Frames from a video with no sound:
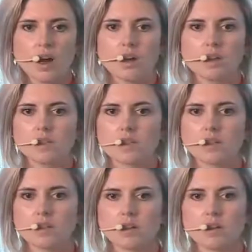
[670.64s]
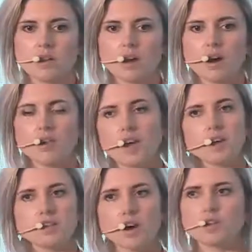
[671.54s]
And
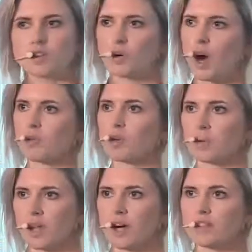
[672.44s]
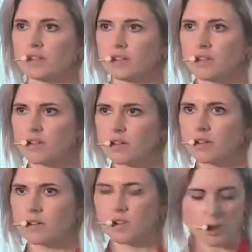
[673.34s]
that's also how we plan
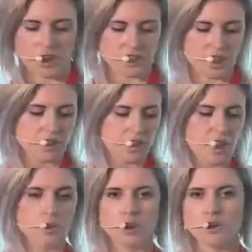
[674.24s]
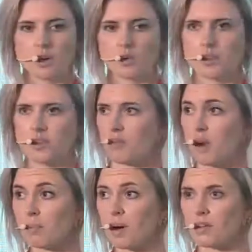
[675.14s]
the project, and we look at what the
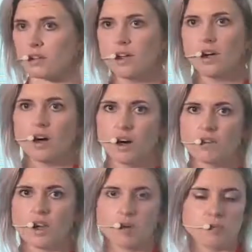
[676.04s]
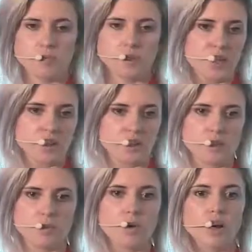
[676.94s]
threat model of that
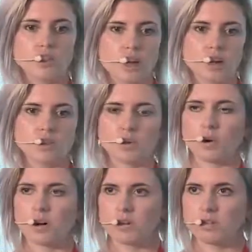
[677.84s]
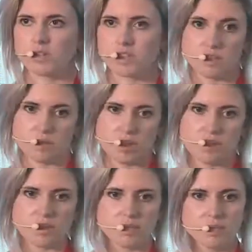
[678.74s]
particular project or system
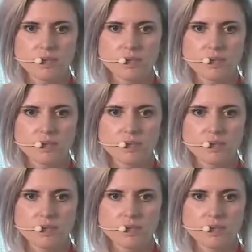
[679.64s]
is.